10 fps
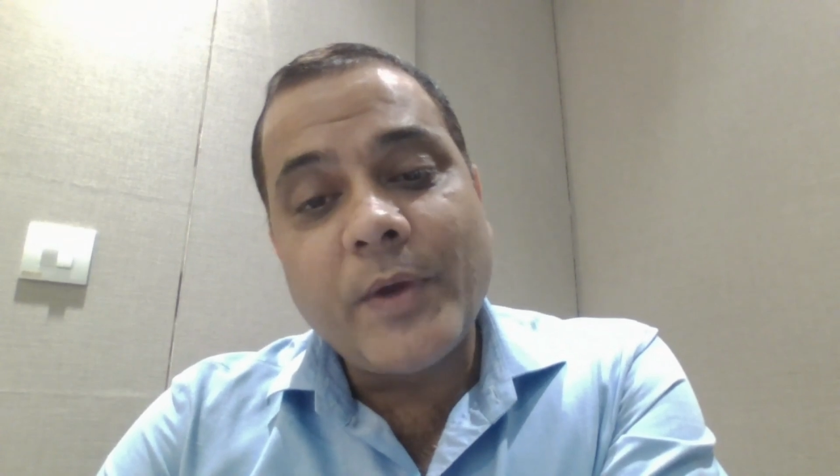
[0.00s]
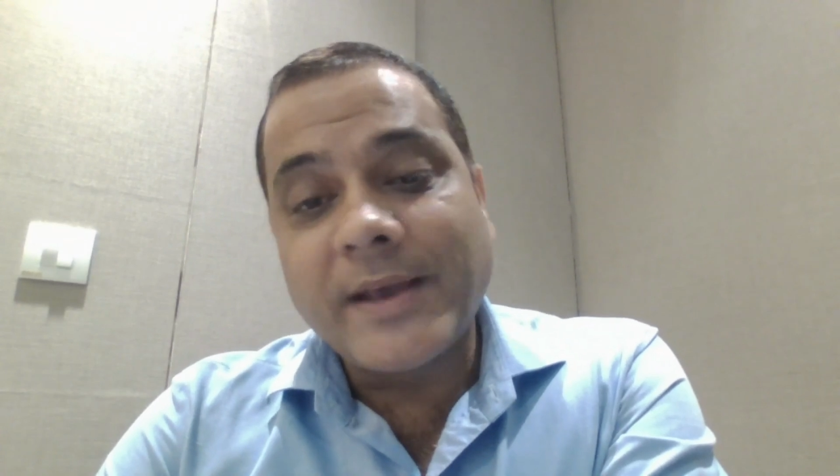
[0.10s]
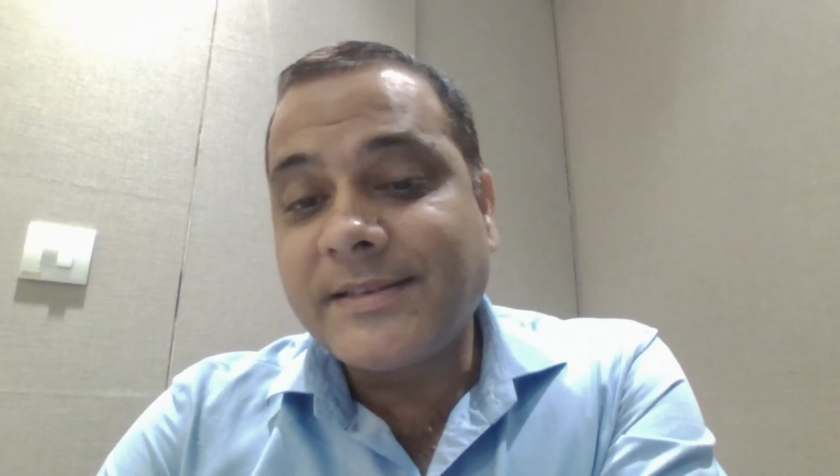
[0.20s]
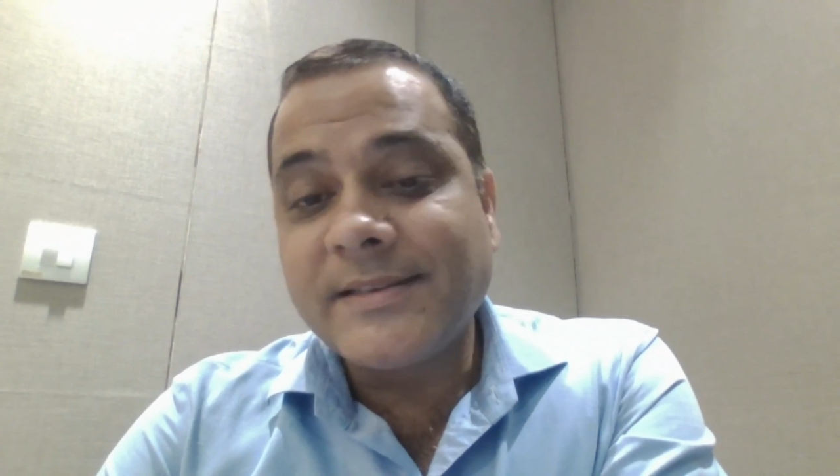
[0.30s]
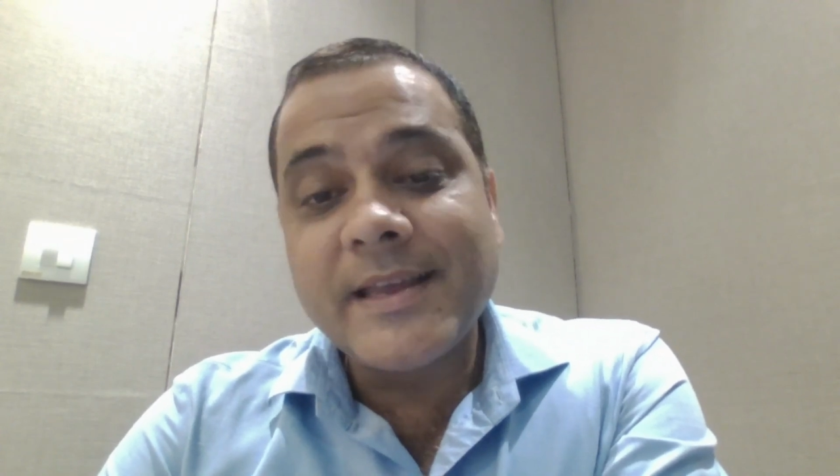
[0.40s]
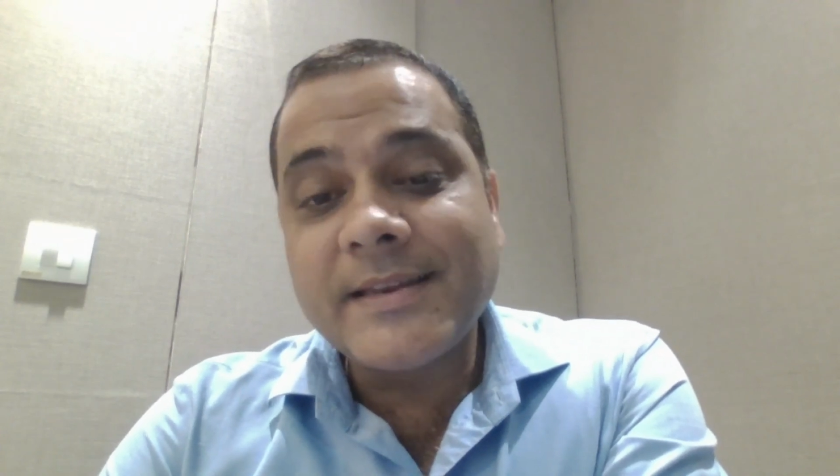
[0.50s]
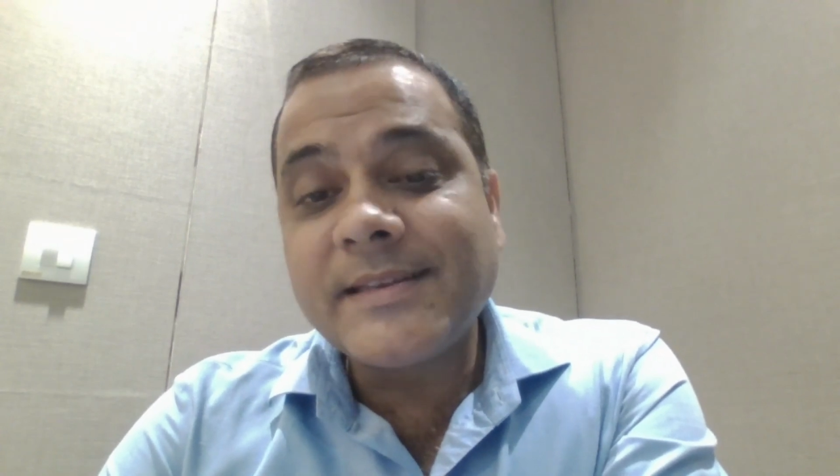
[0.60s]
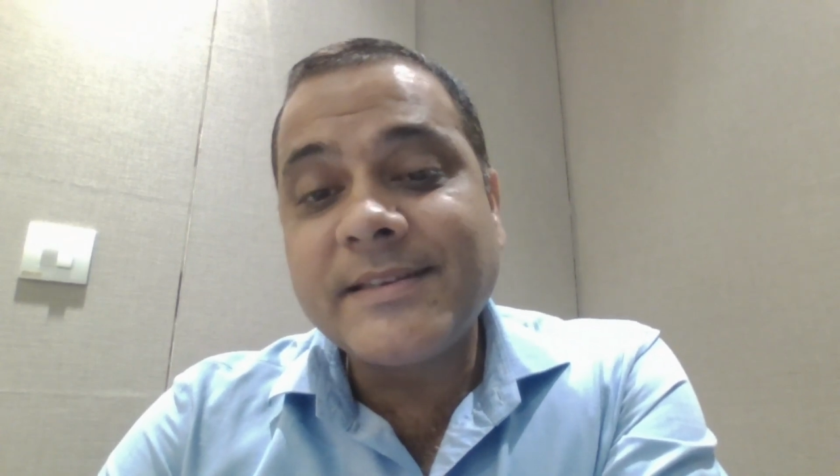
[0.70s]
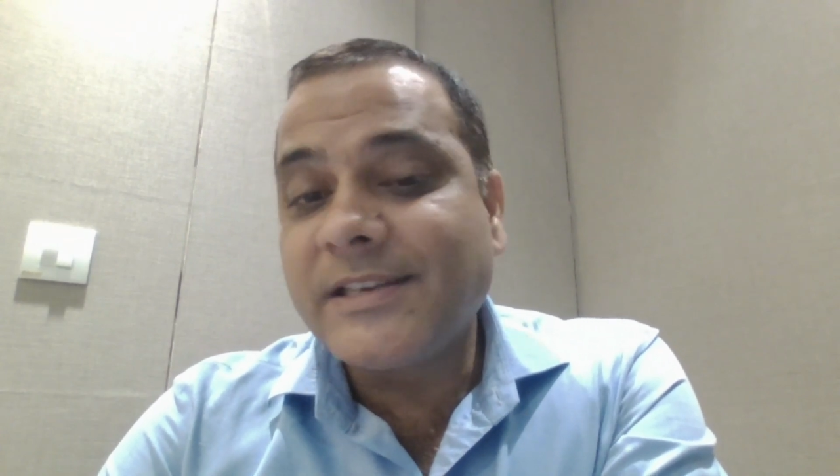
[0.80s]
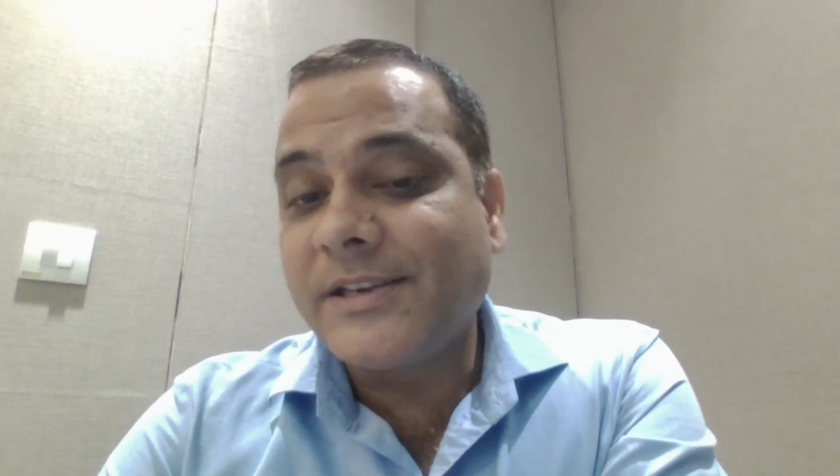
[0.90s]
to access their
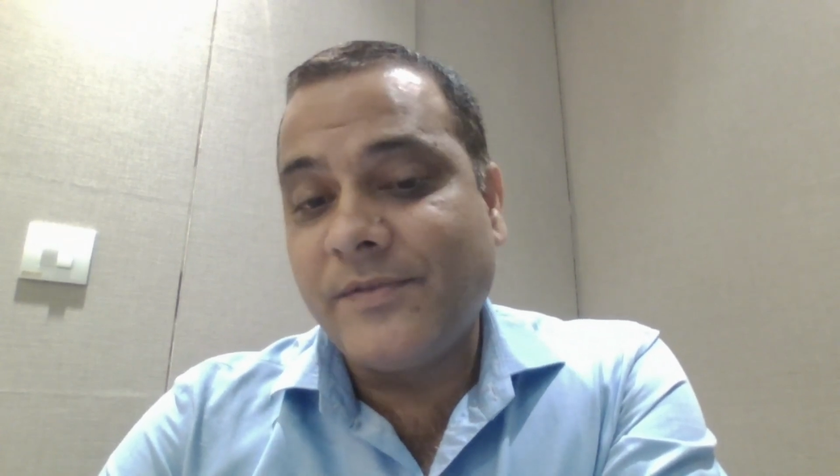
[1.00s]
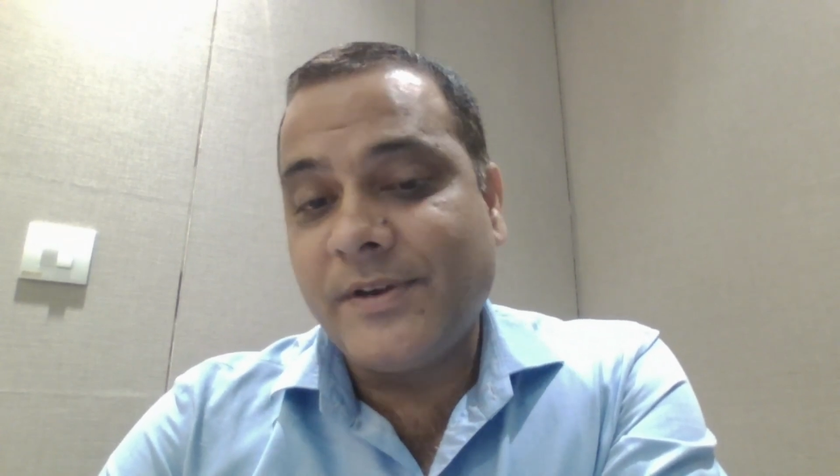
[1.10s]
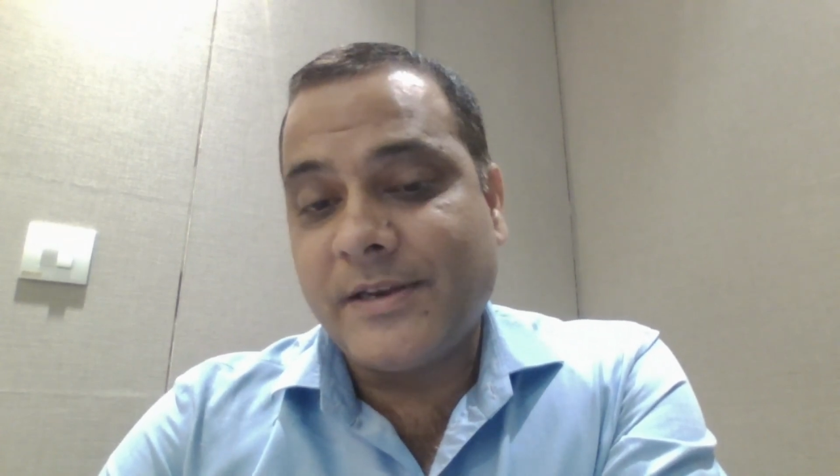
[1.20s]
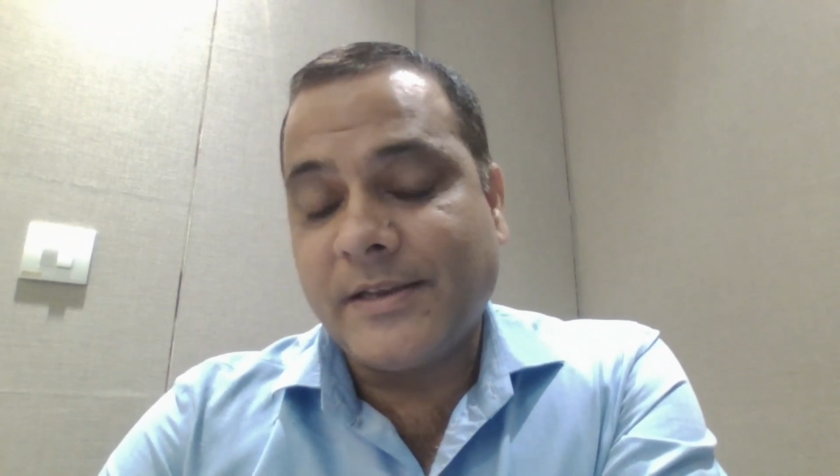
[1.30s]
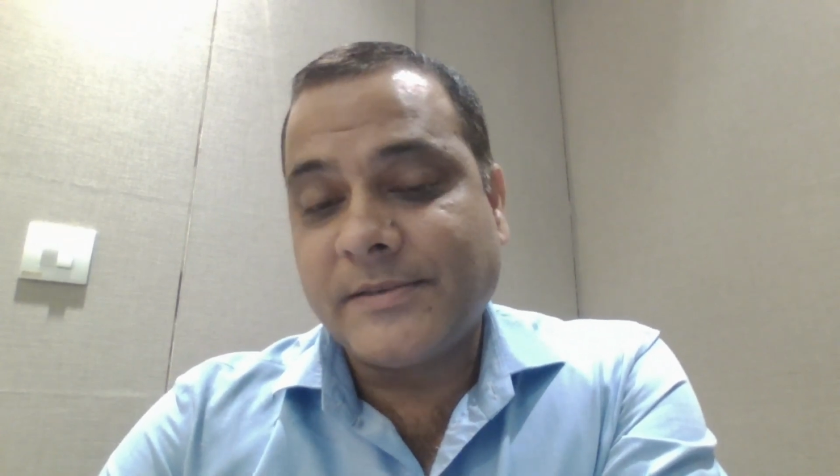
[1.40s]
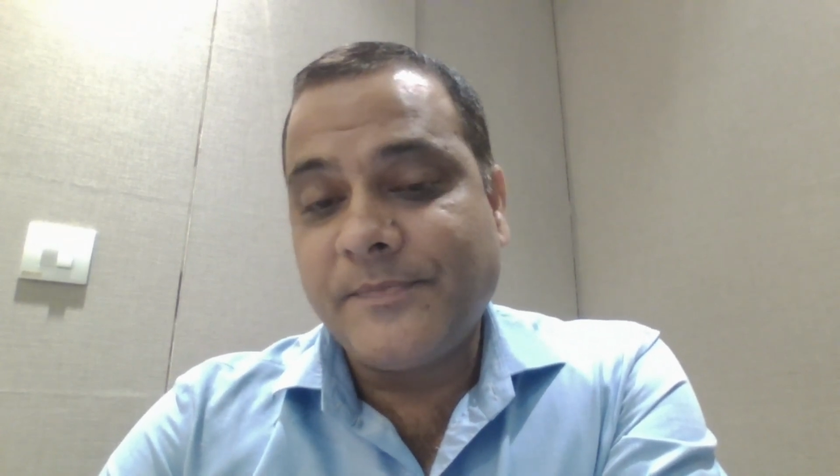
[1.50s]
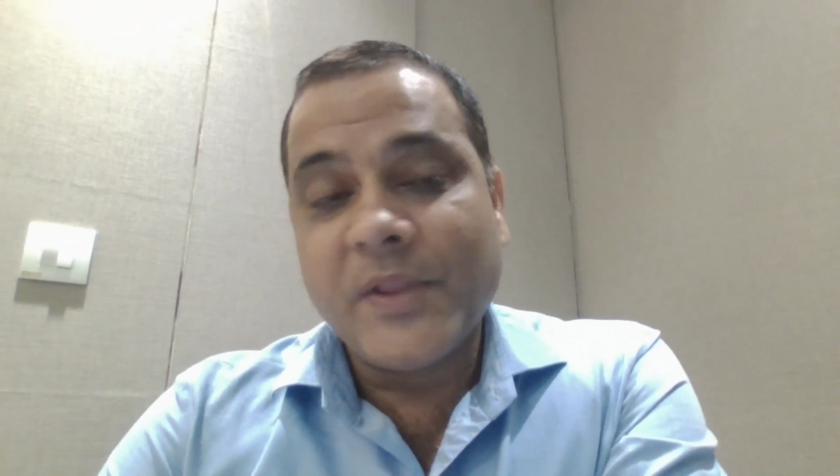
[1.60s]
sensitive data.